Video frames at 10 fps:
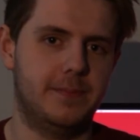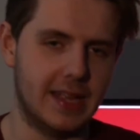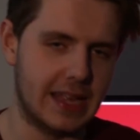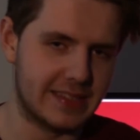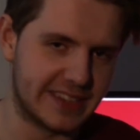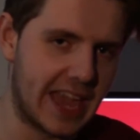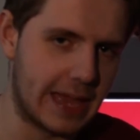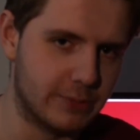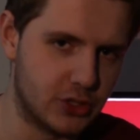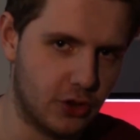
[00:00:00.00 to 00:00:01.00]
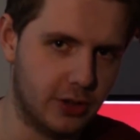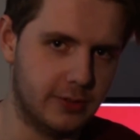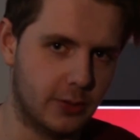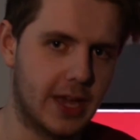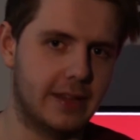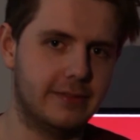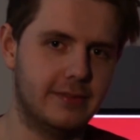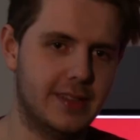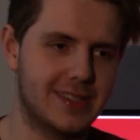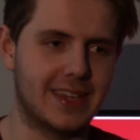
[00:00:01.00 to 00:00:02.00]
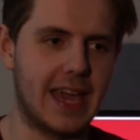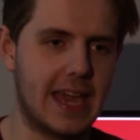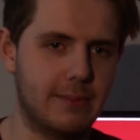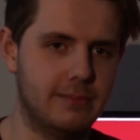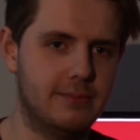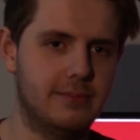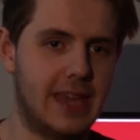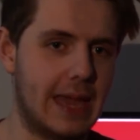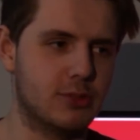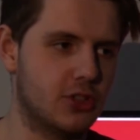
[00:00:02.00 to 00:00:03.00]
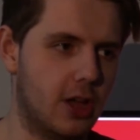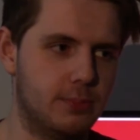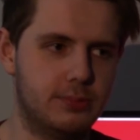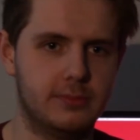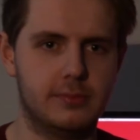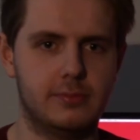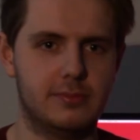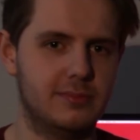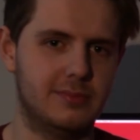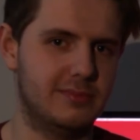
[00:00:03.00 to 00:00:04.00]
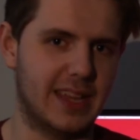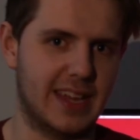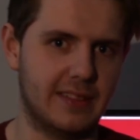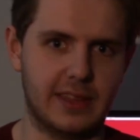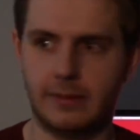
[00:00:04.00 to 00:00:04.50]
It's a game store, okay? It's like GameStop, that kind of